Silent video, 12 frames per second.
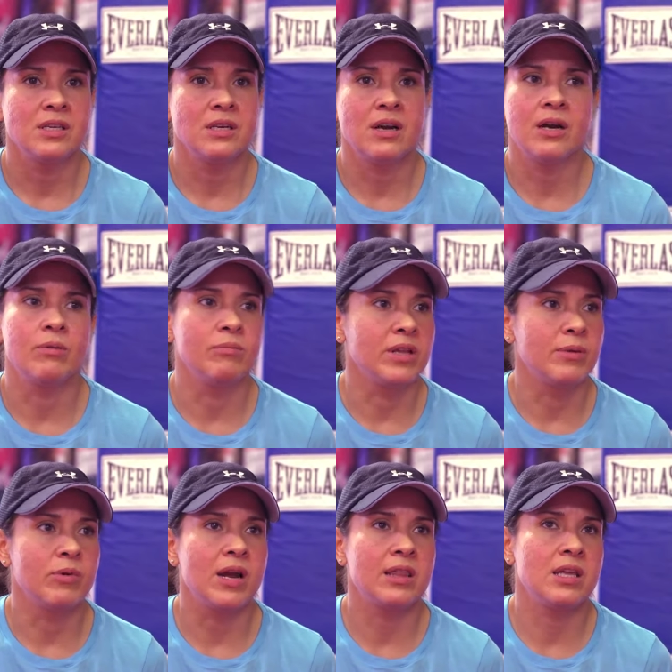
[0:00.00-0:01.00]
You know, I don't
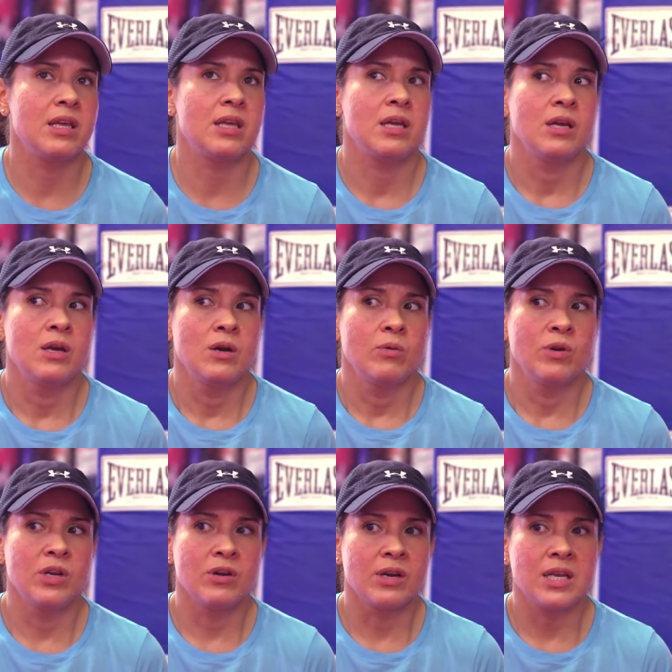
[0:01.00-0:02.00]
blame her. I think
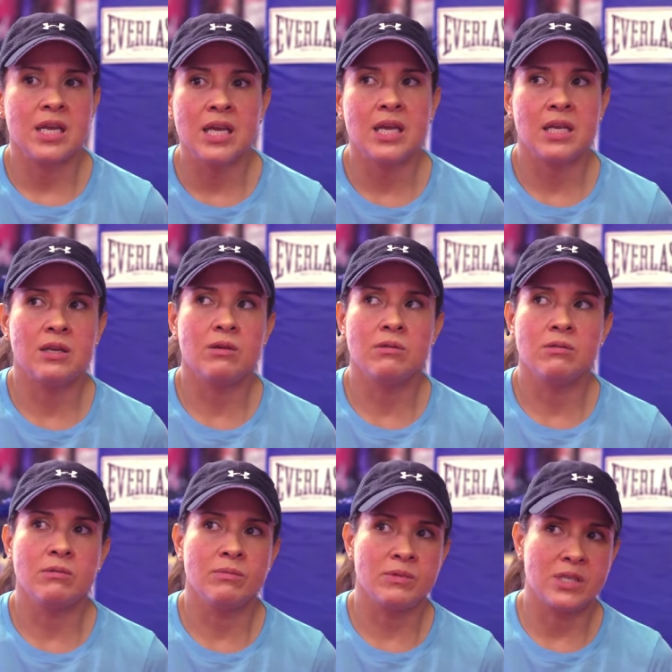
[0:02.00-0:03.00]
when you're a kid,
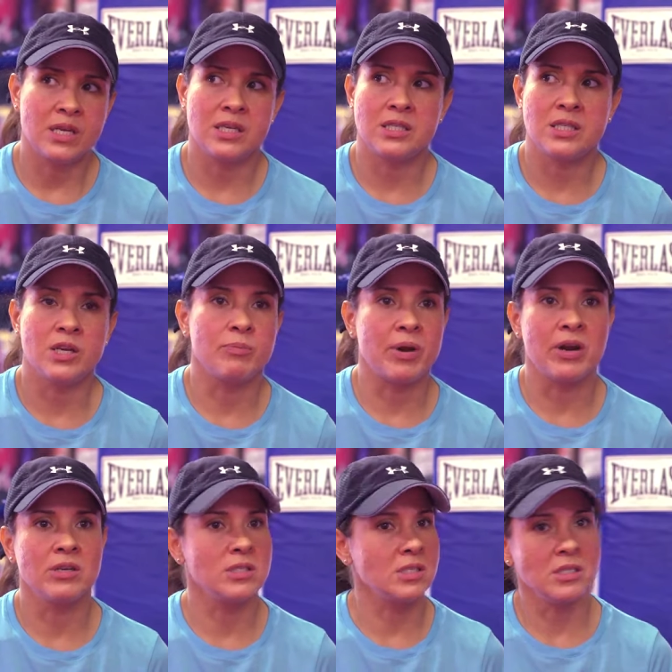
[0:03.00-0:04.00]
you tend to see your
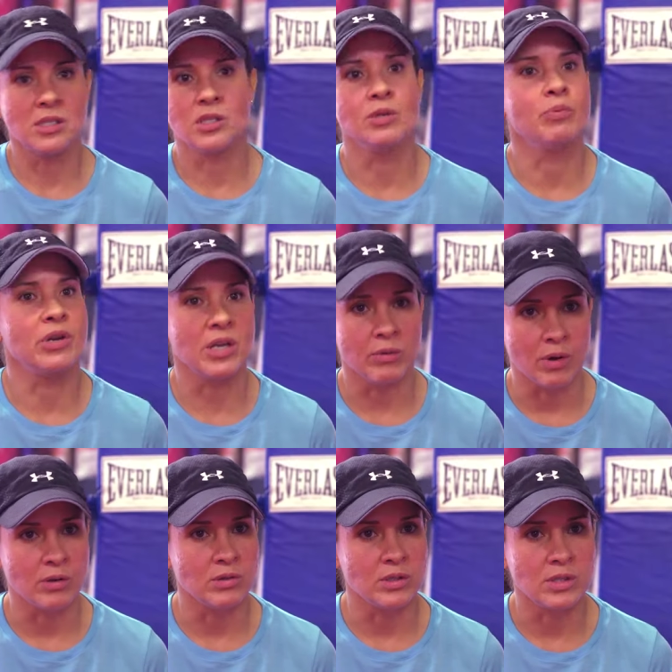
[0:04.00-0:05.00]
parents as these
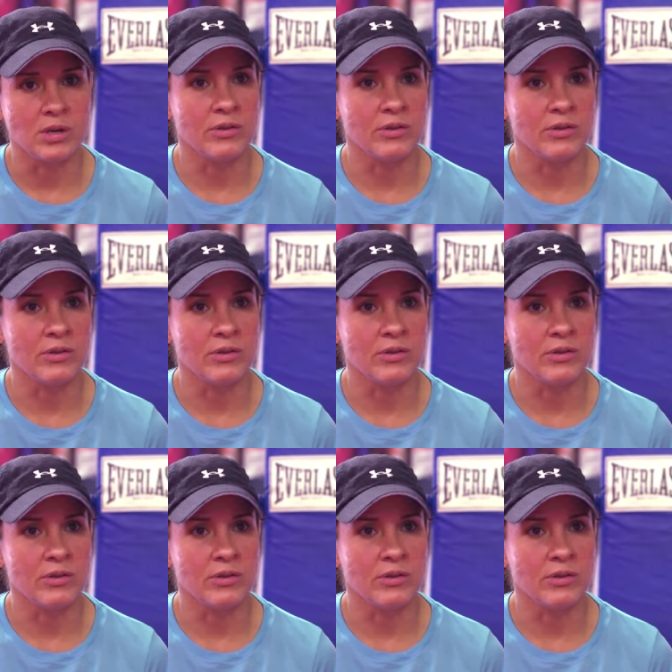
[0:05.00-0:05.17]
superheroes.